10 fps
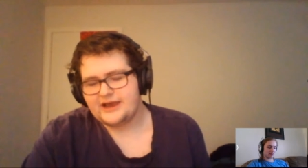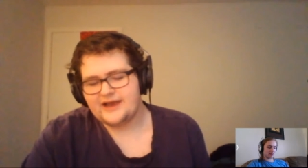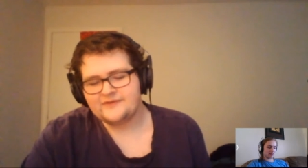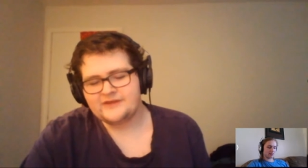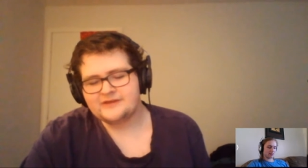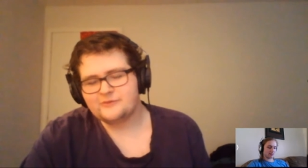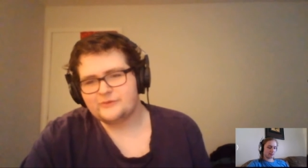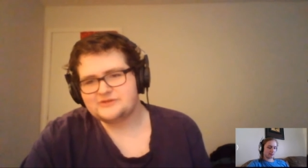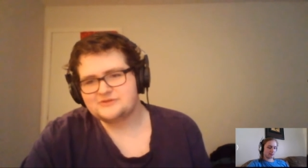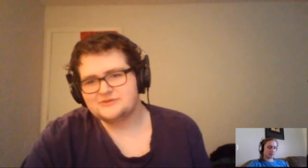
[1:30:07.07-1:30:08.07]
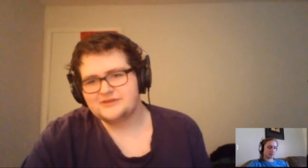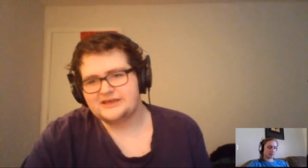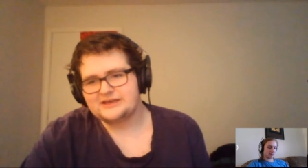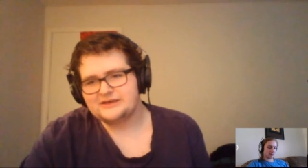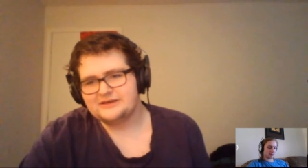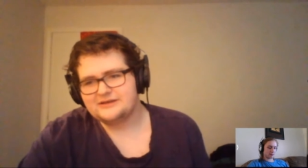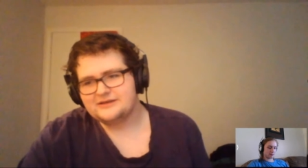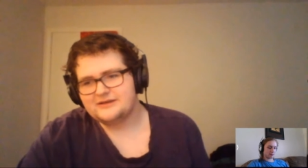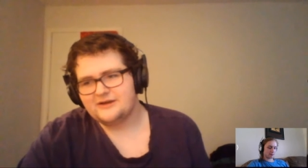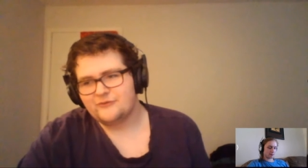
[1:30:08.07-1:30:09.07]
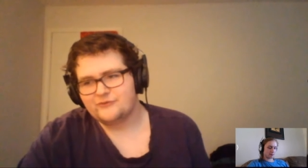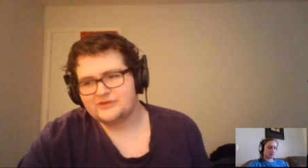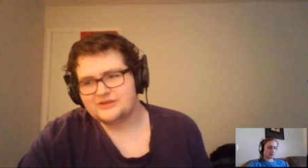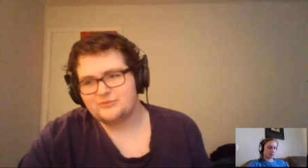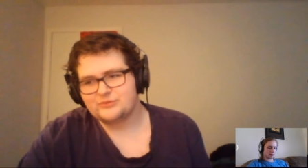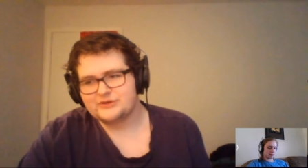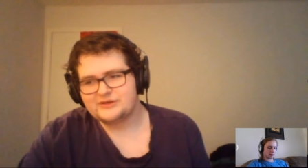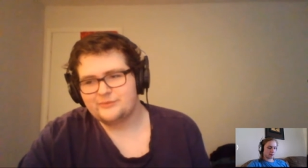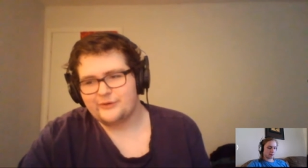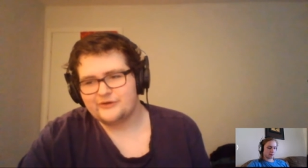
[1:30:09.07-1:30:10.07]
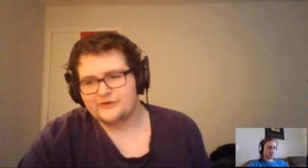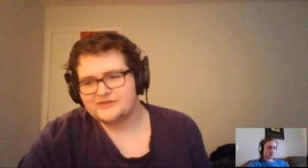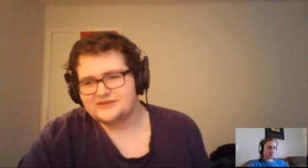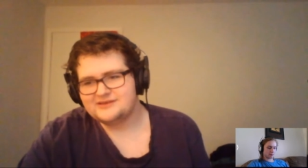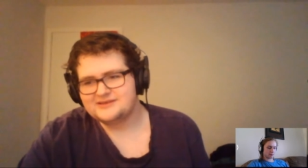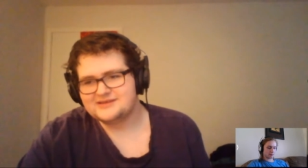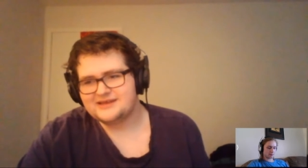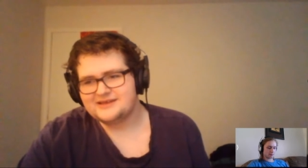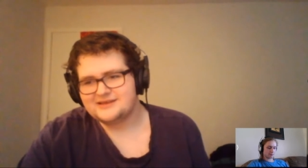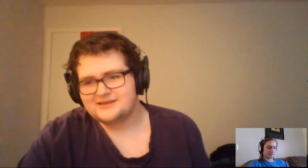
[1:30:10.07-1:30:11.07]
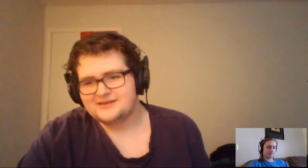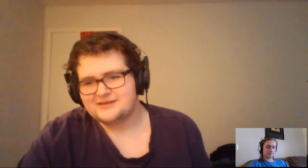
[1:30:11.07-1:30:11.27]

And then what's like a really brilliant part of it is that